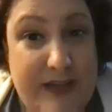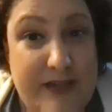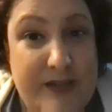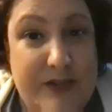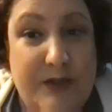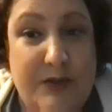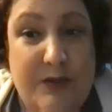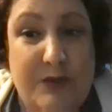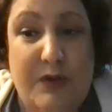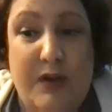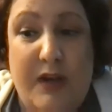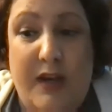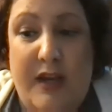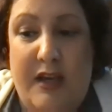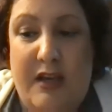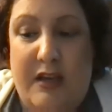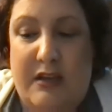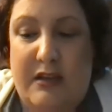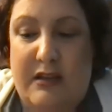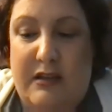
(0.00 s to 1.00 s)
So
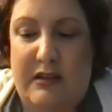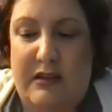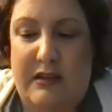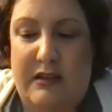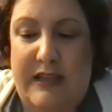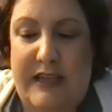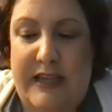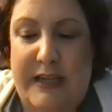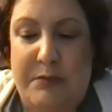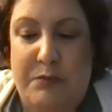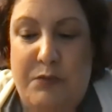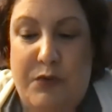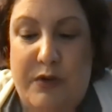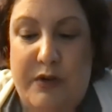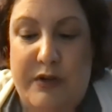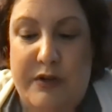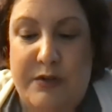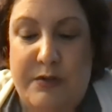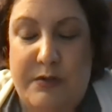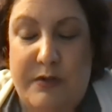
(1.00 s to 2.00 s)
leaning
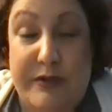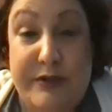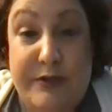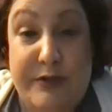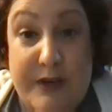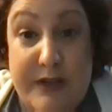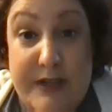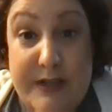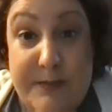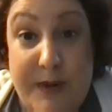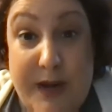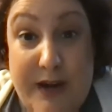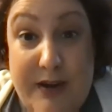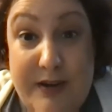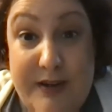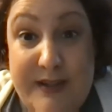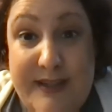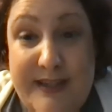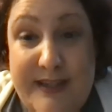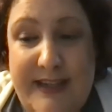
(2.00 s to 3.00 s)
more towards
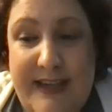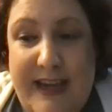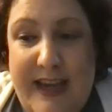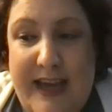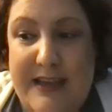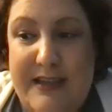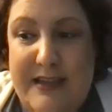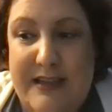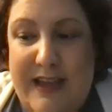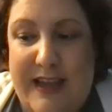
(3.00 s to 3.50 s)
transparency and,